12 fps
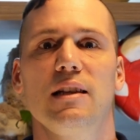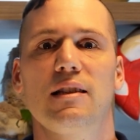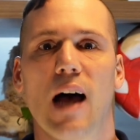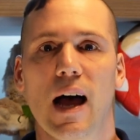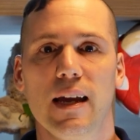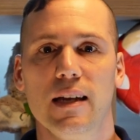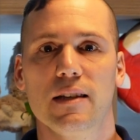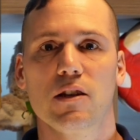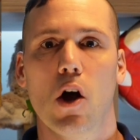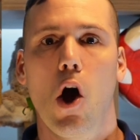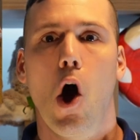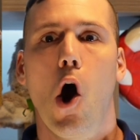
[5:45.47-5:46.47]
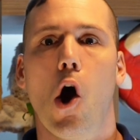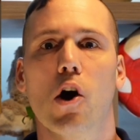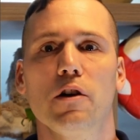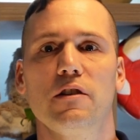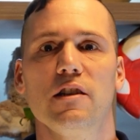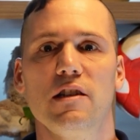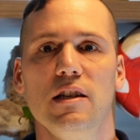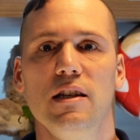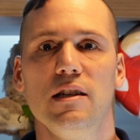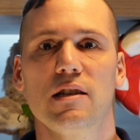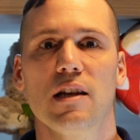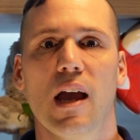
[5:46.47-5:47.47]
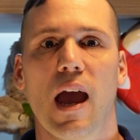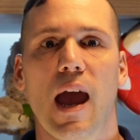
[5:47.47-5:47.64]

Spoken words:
diet, heart disease,